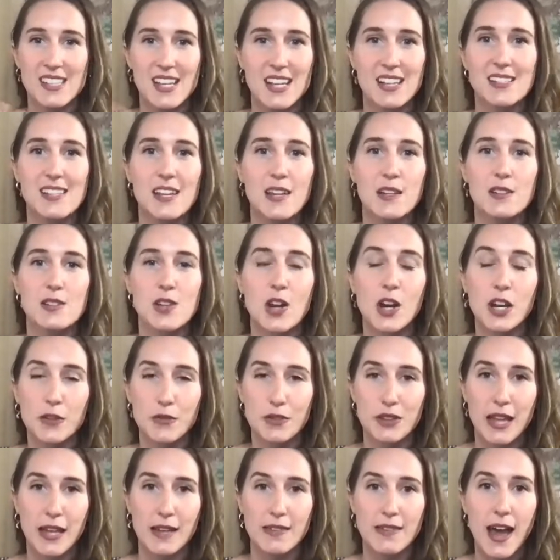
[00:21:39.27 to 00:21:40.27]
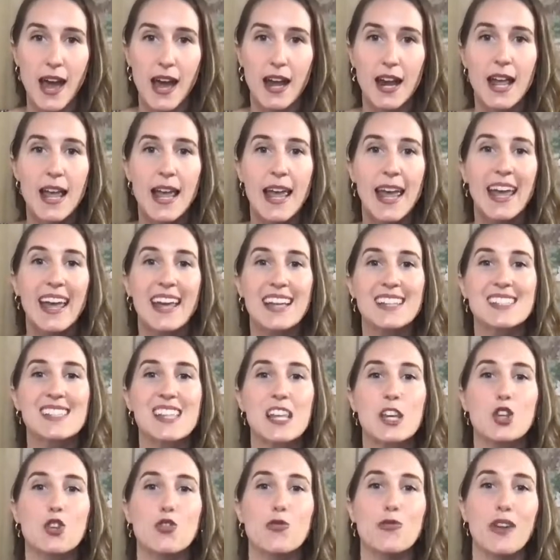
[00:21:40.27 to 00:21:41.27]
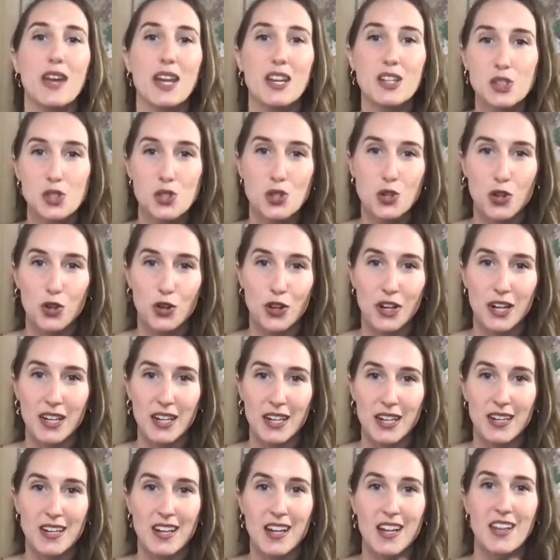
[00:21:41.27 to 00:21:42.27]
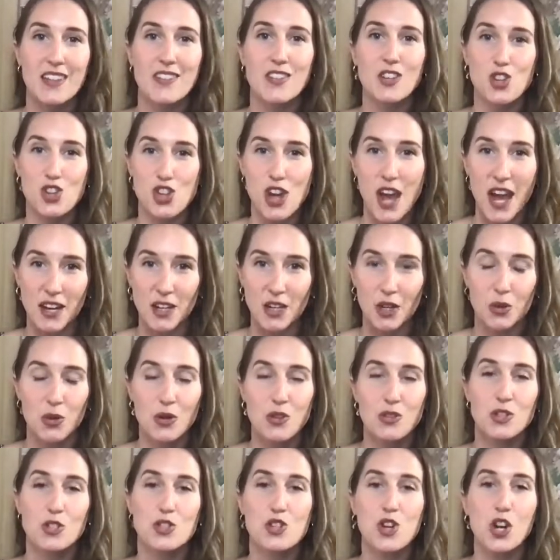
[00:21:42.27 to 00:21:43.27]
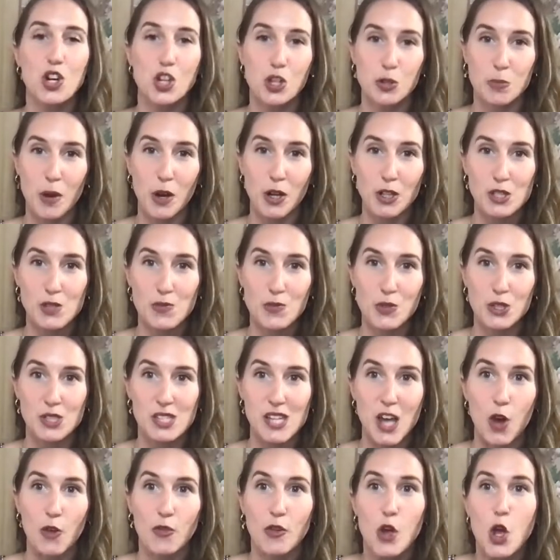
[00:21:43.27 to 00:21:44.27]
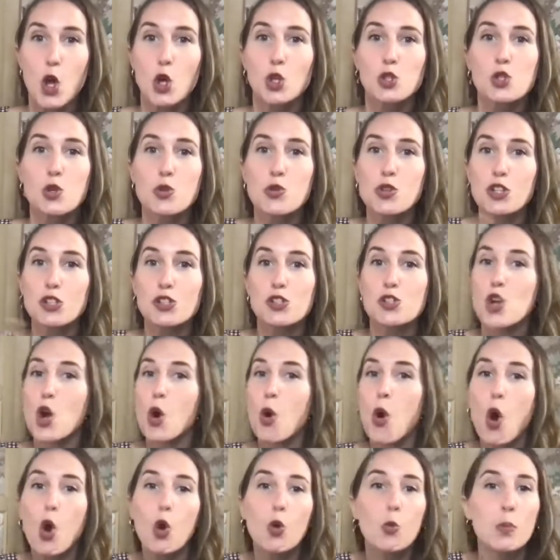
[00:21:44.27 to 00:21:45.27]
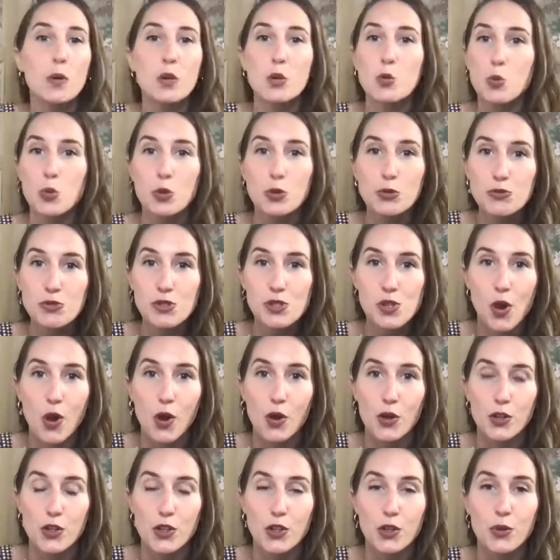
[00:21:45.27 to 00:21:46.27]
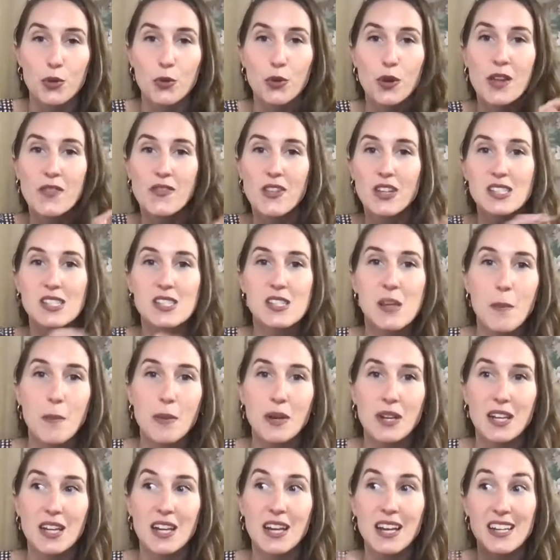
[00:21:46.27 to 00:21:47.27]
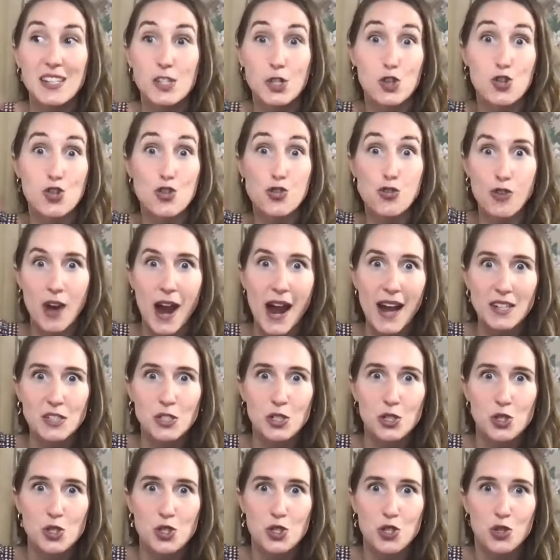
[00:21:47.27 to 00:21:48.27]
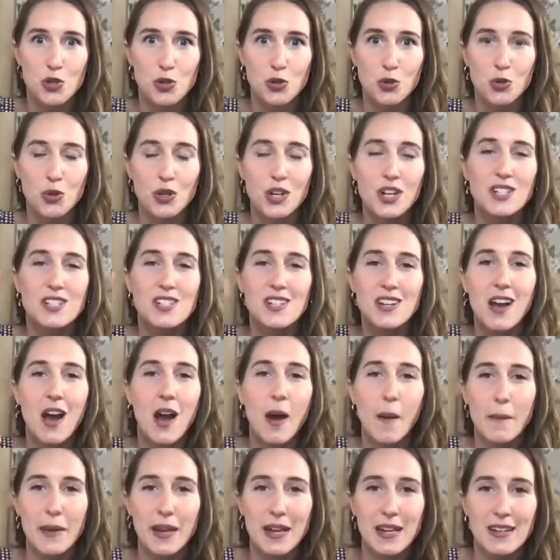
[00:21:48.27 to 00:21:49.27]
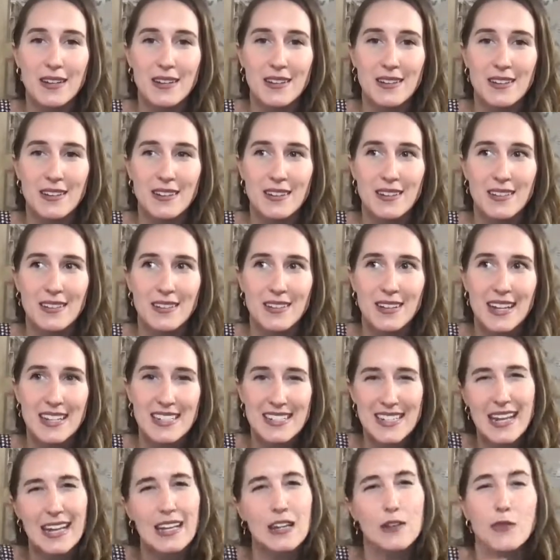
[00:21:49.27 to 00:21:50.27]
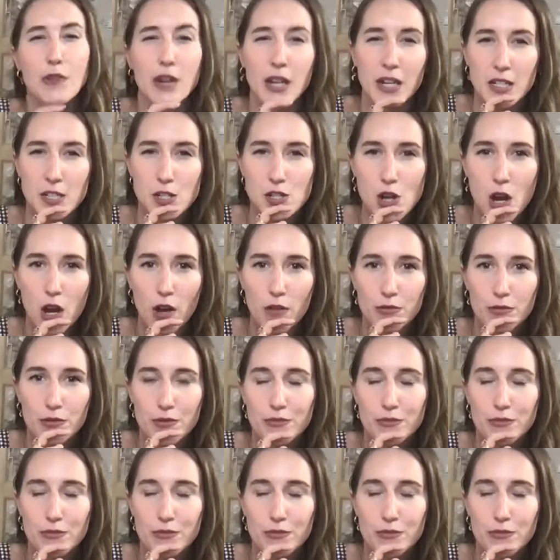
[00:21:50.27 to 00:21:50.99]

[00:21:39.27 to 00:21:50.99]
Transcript: It's not even like that. It's that you've integrated the shadow, the darker parts of yourself, so there's no open wounds on you that somebody is attracted to come in and take advantage of.